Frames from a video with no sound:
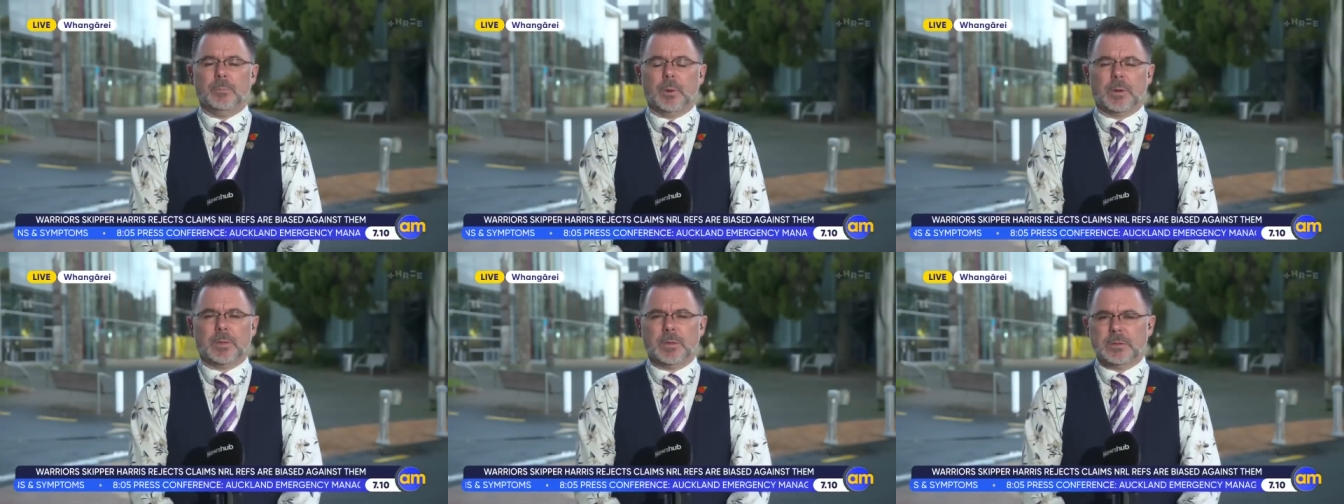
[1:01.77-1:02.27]

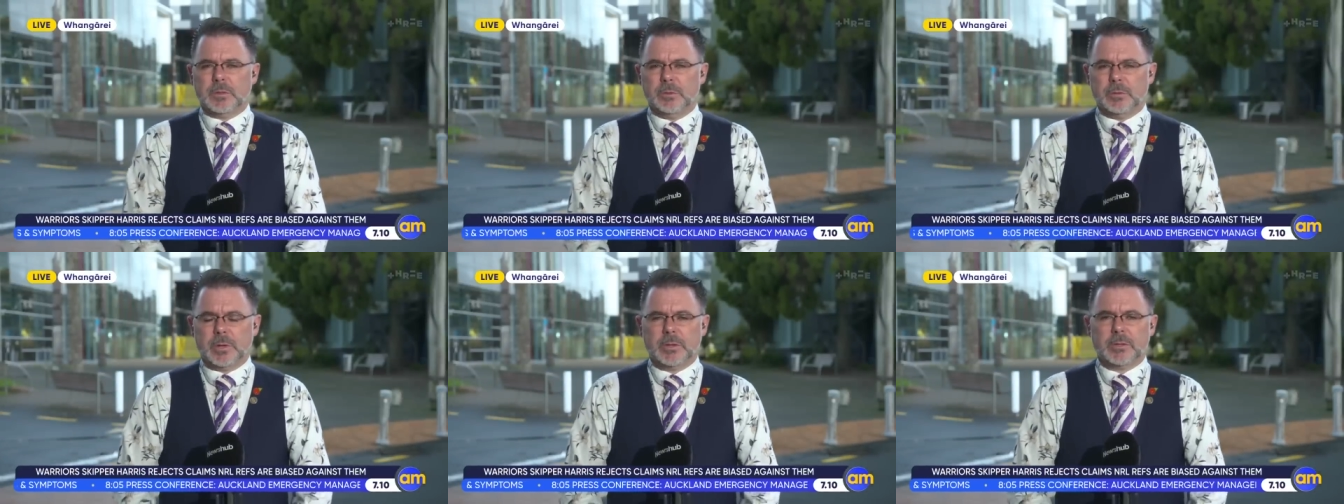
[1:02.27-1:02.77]
one of the things that
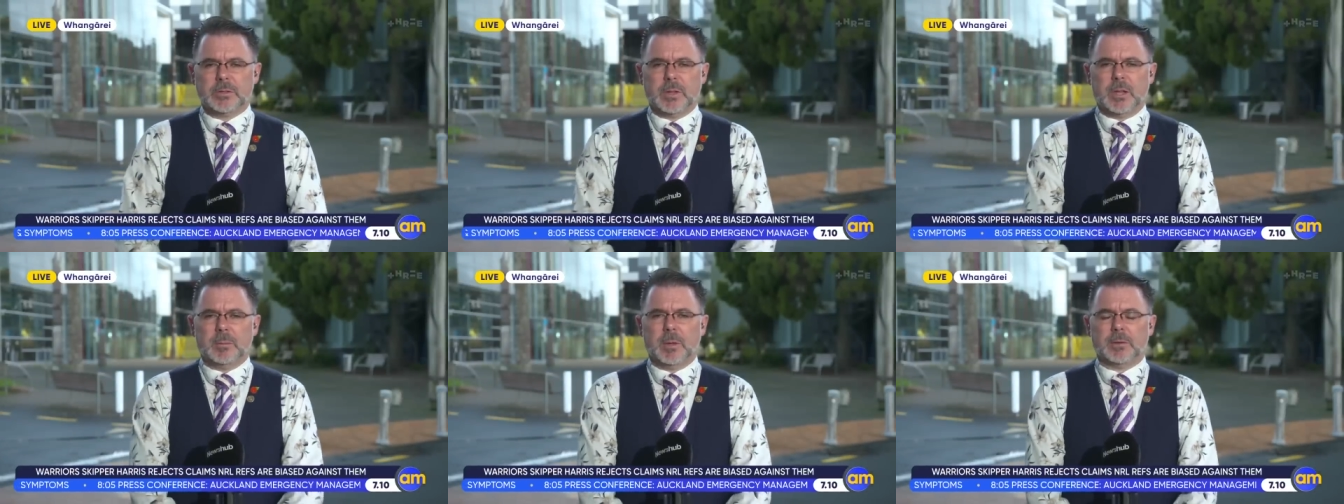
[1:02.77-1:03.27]
you've got to
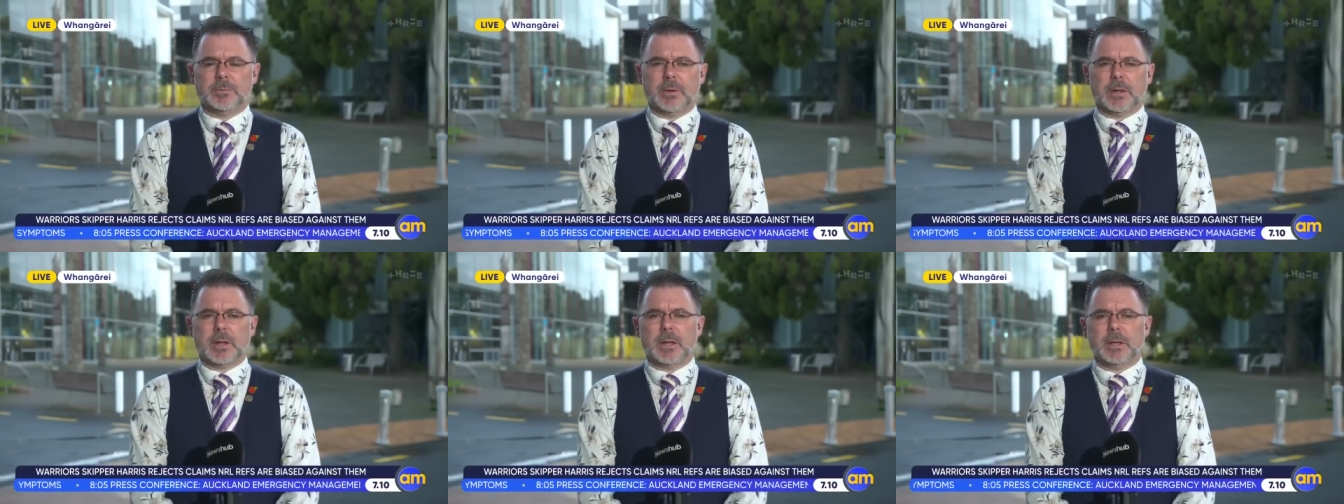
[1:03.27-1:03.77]
understand about
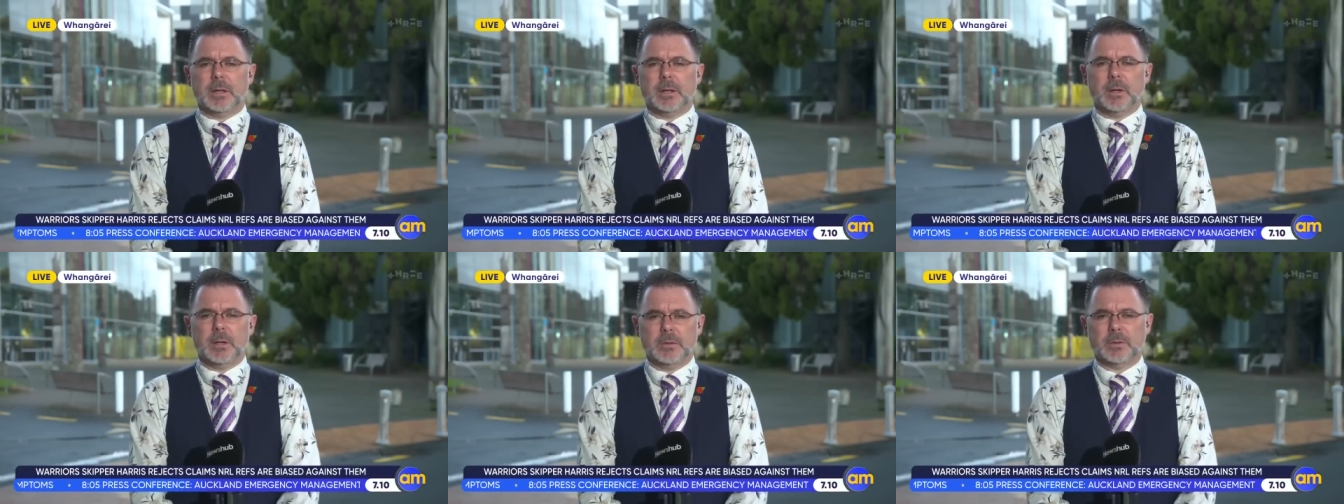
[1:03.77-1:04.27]
Whangarei,
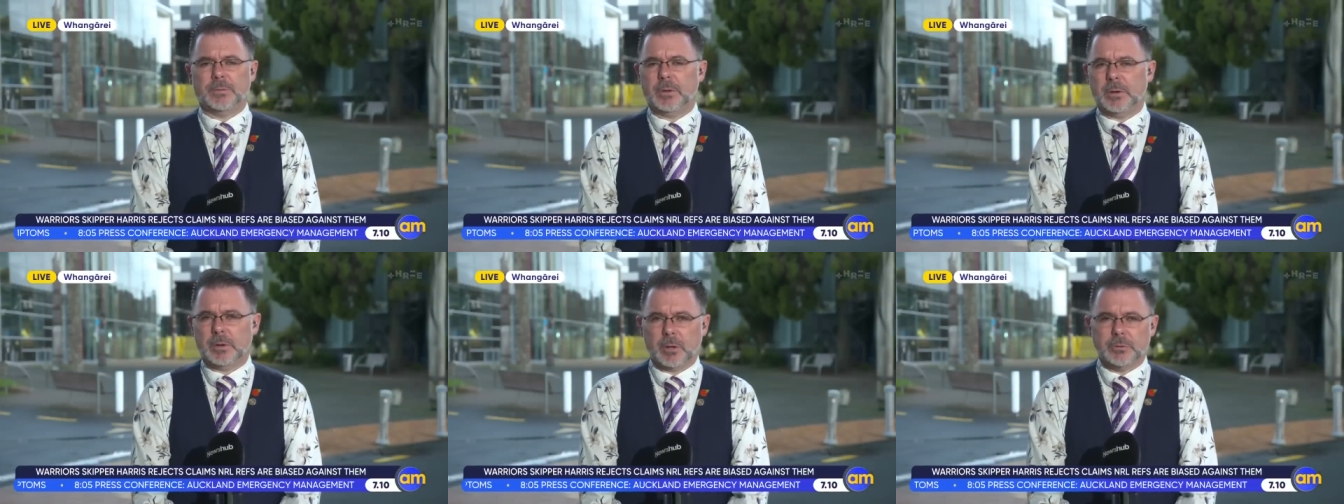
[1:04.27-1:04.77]
it is a
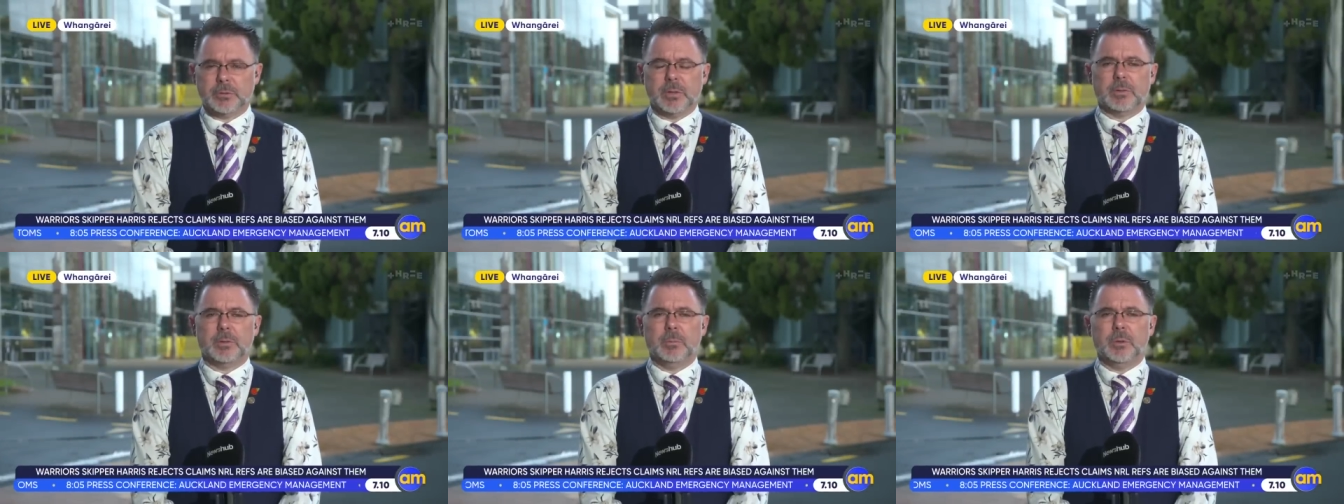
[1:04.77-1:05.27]
very
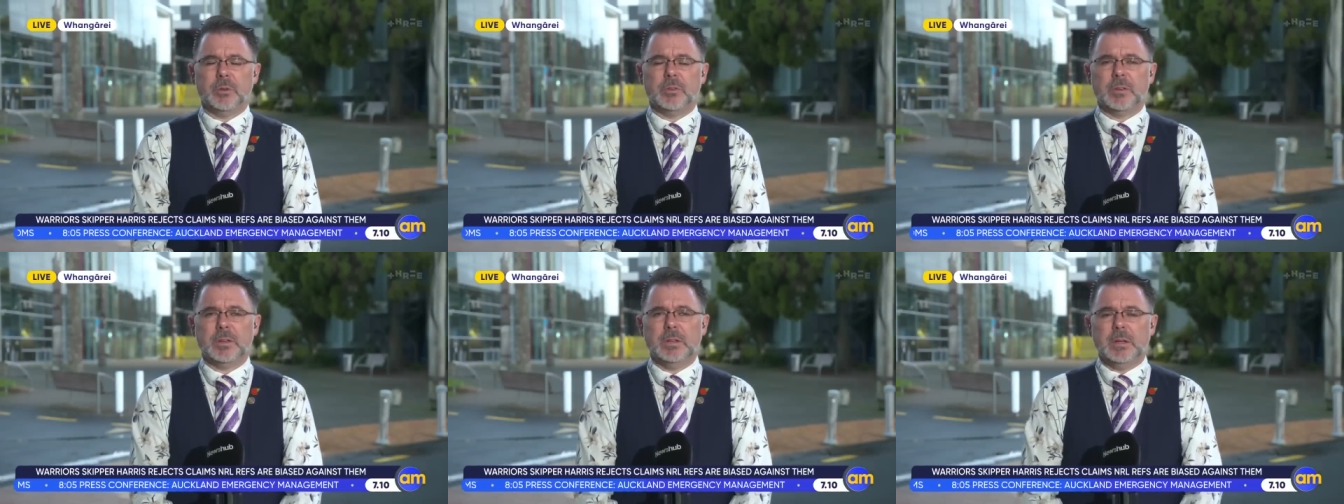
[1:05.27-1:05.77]
close-knit
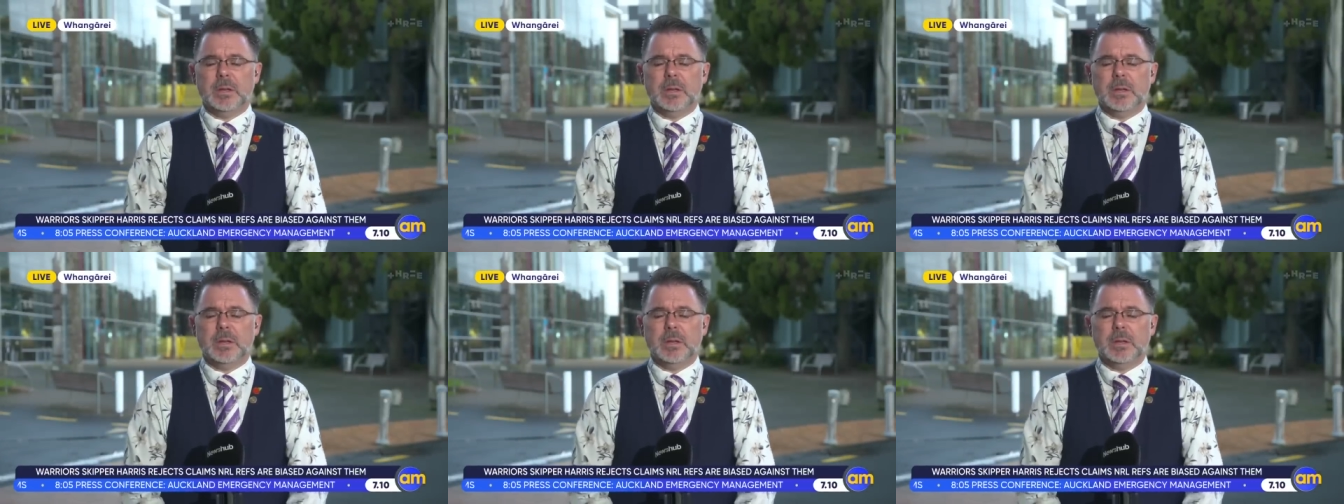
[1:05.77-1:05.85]
community.